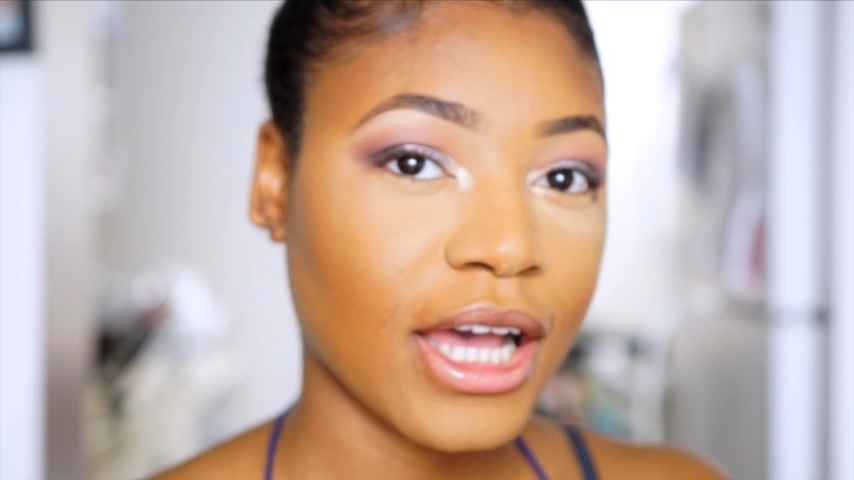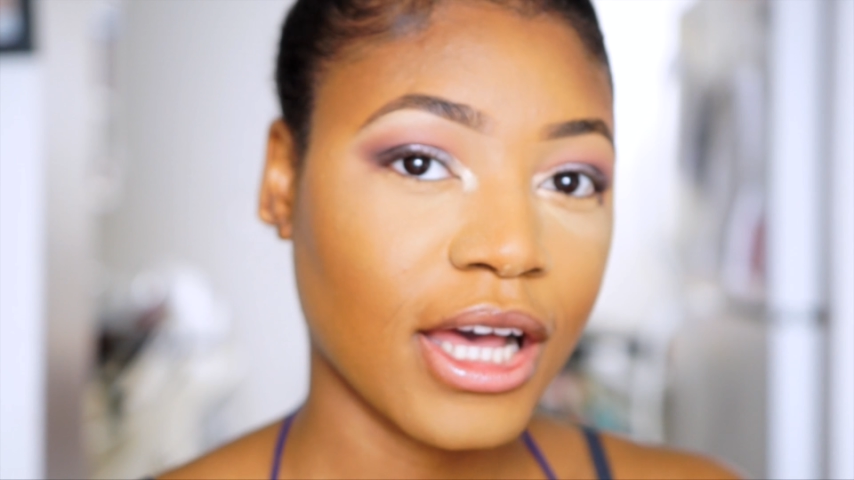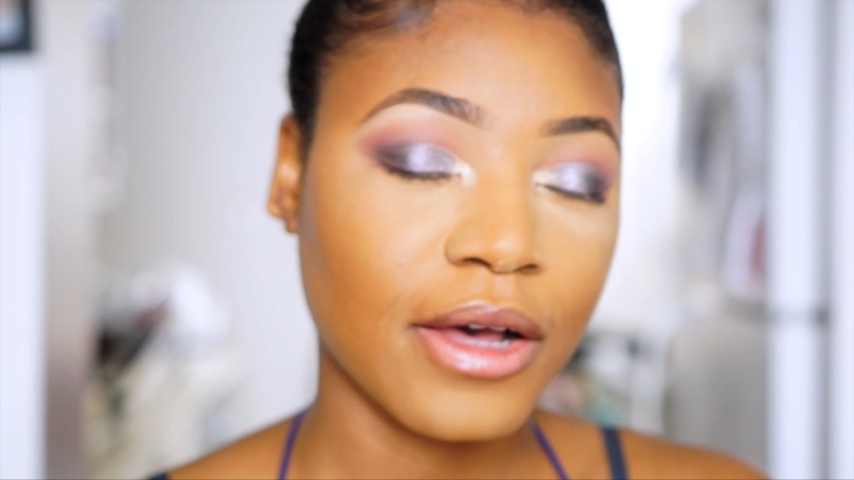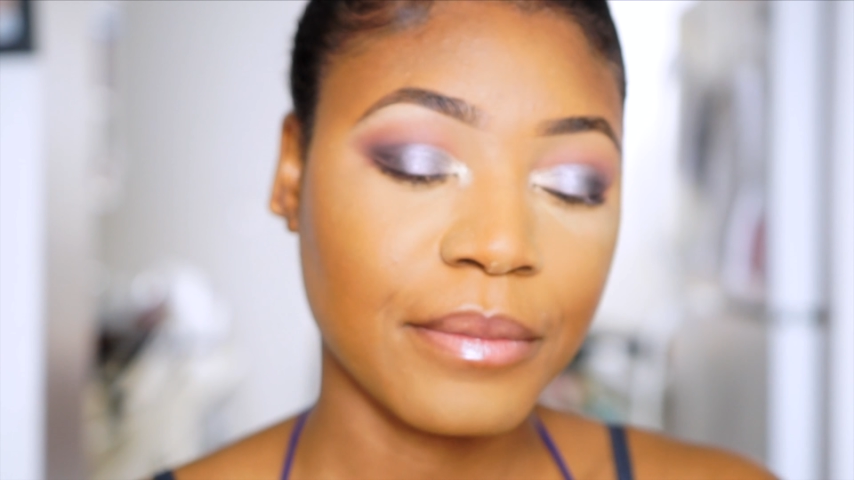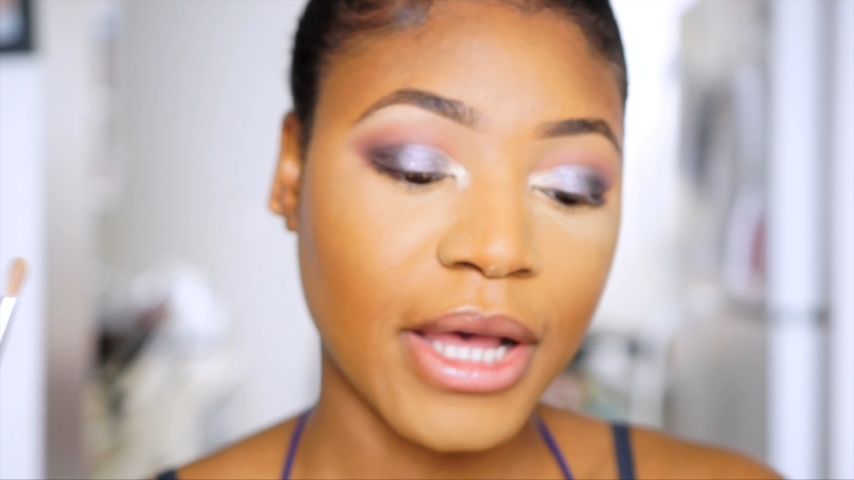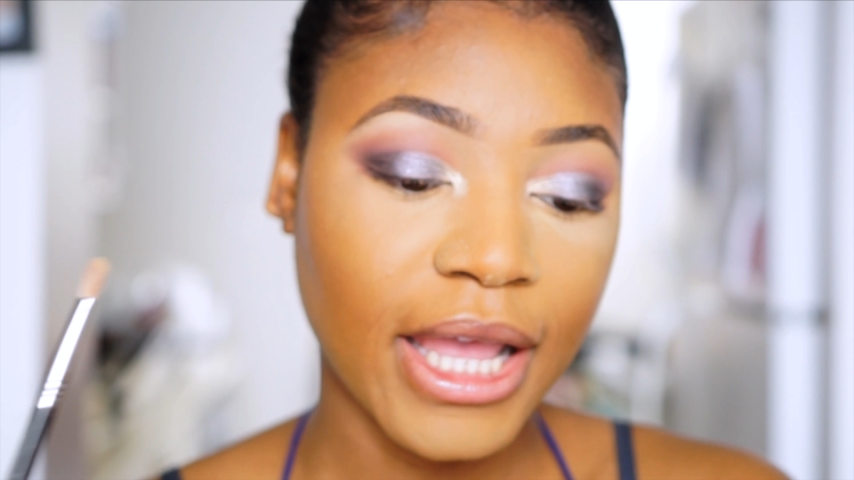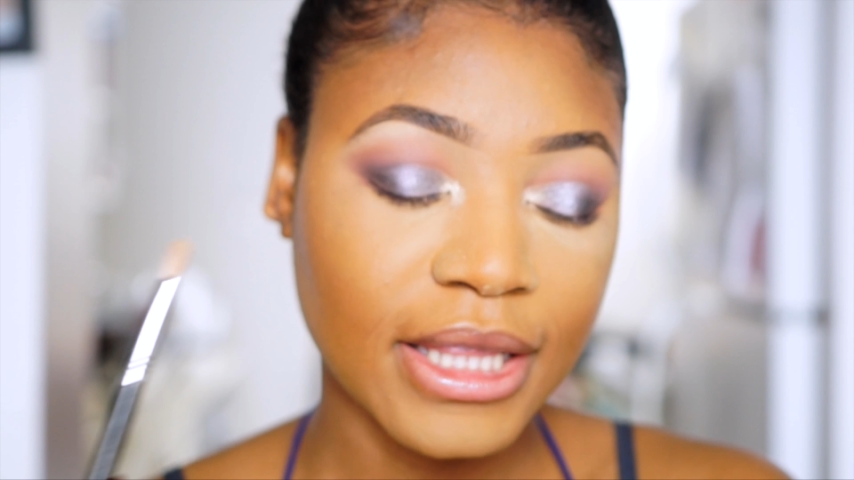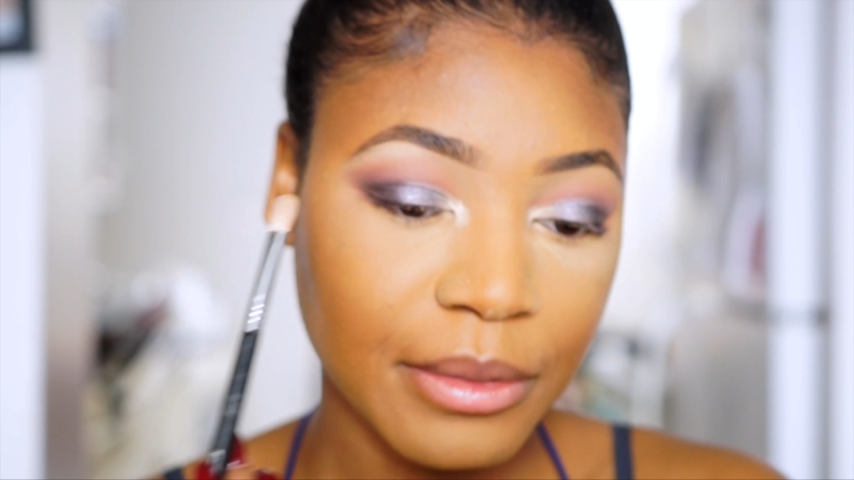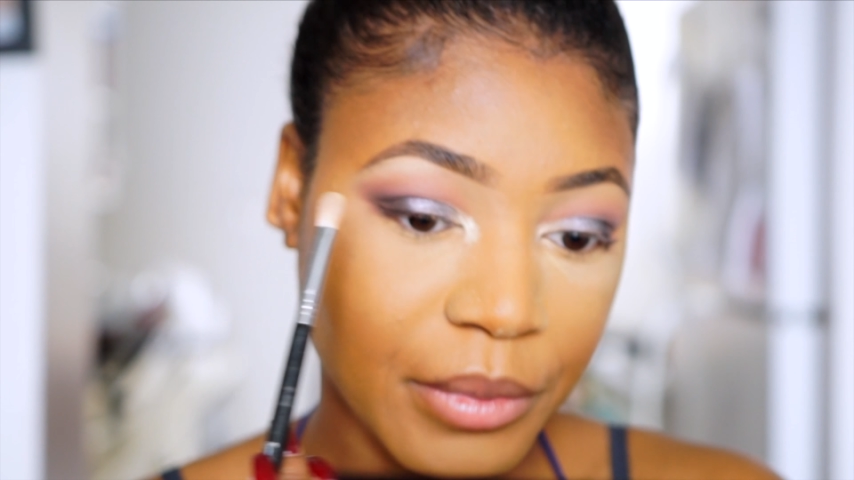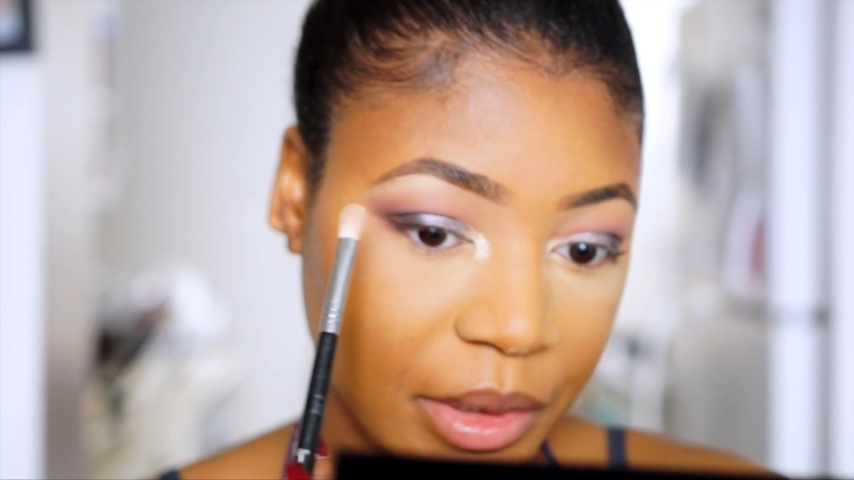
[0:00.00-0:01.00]

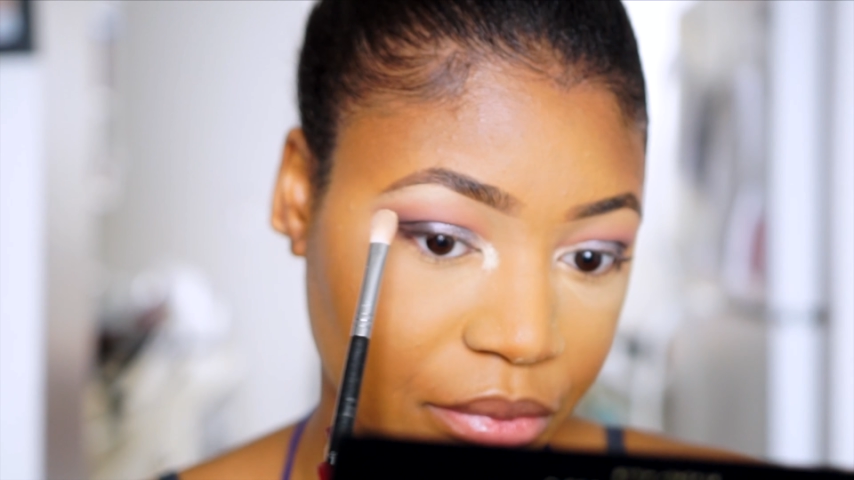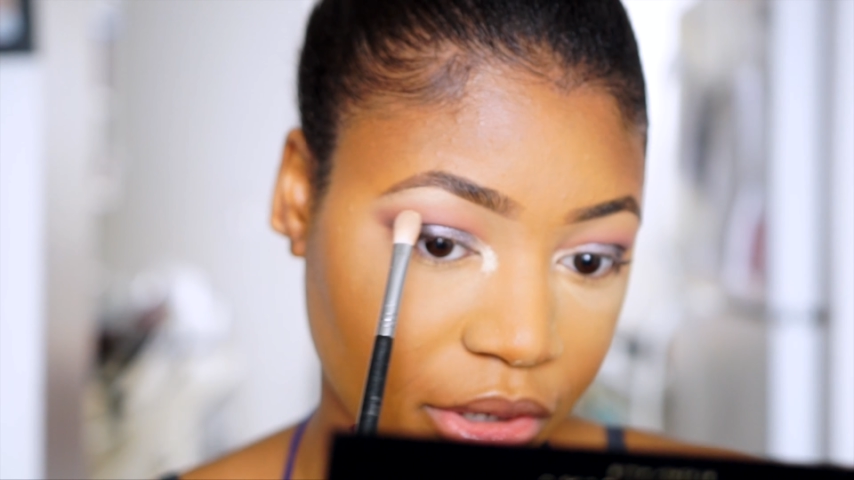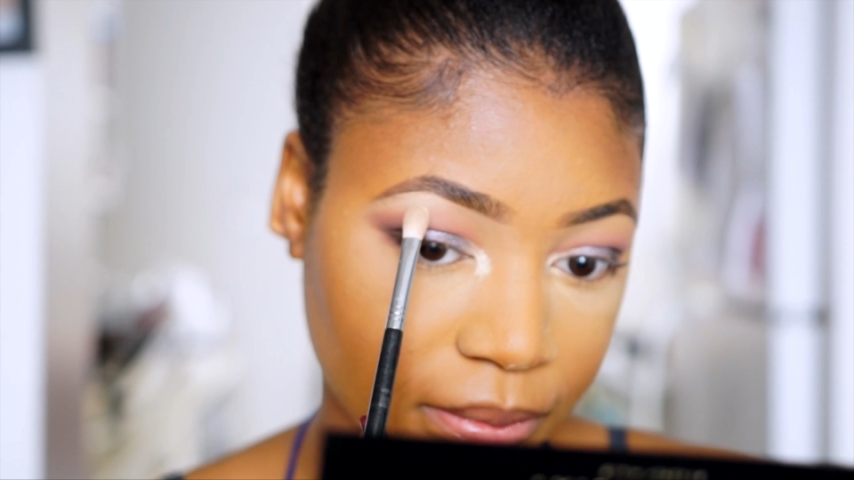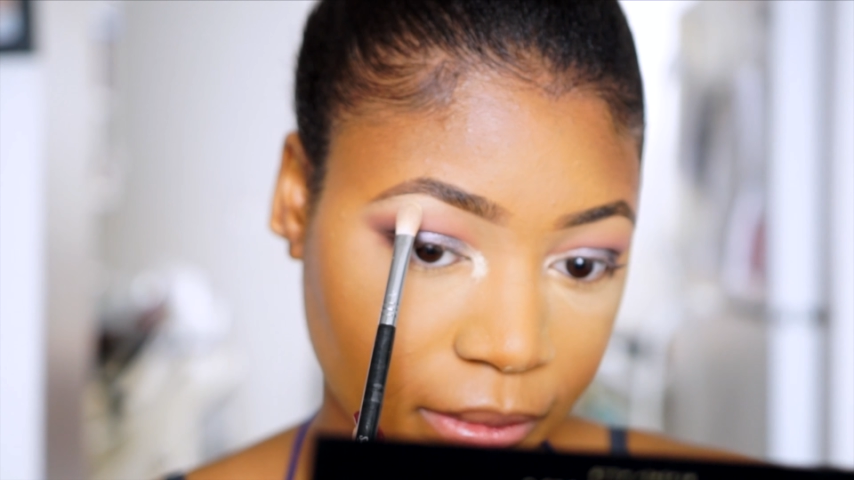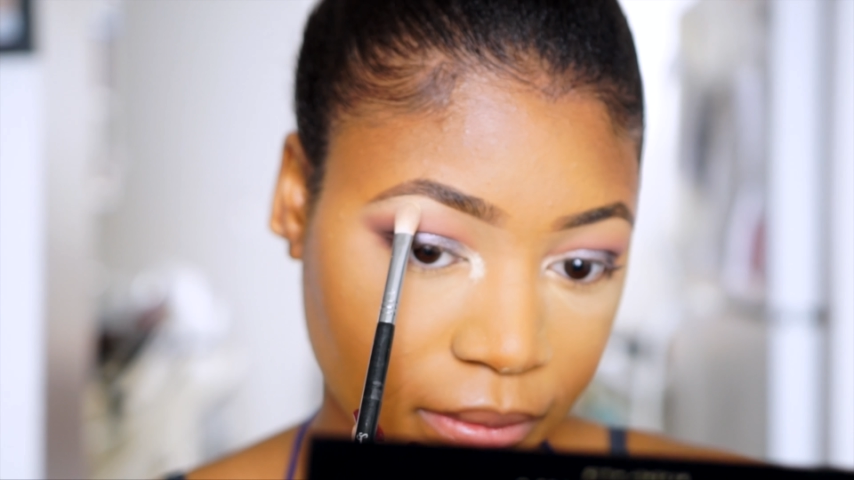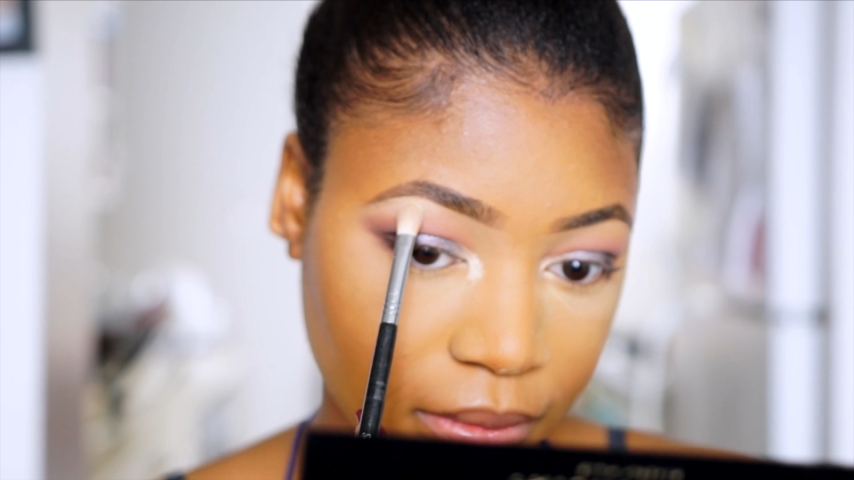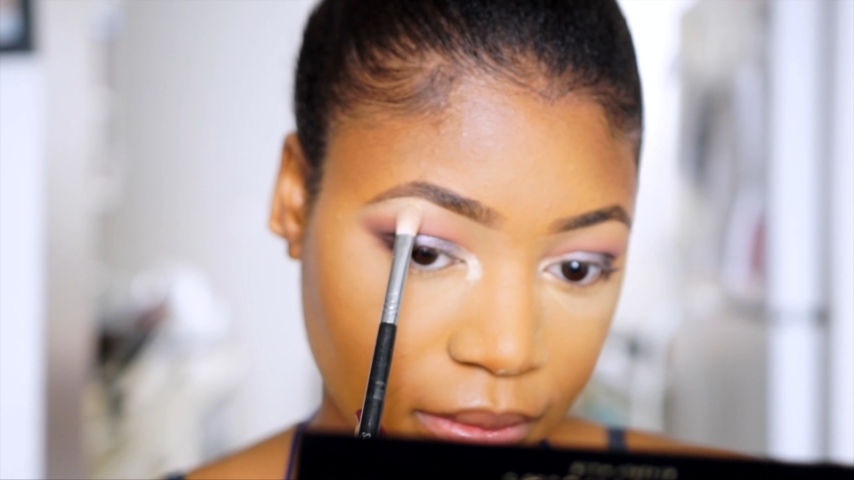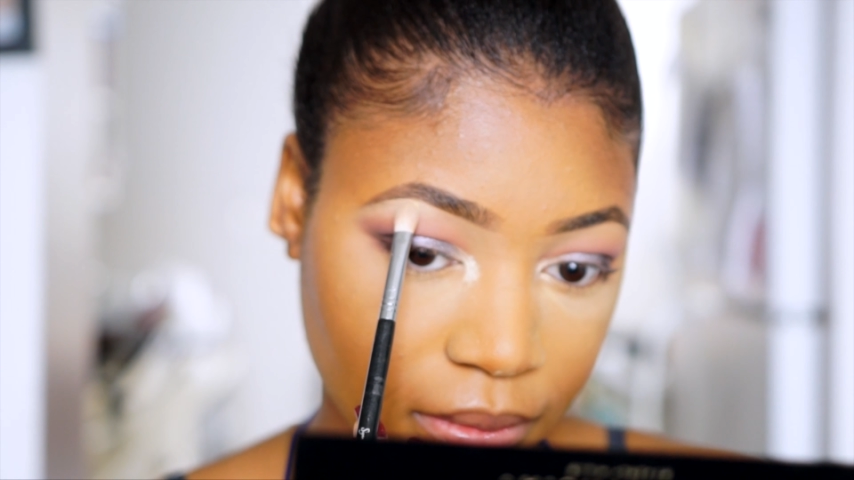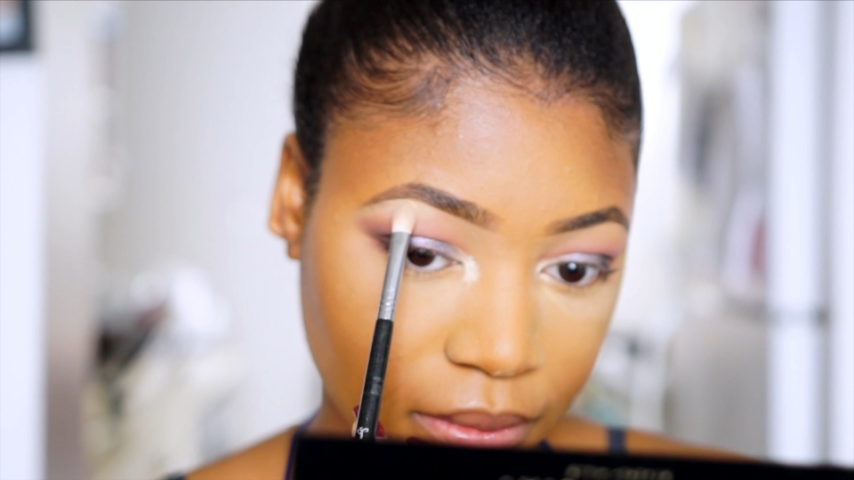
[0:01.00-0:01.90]
highlight my brow bones.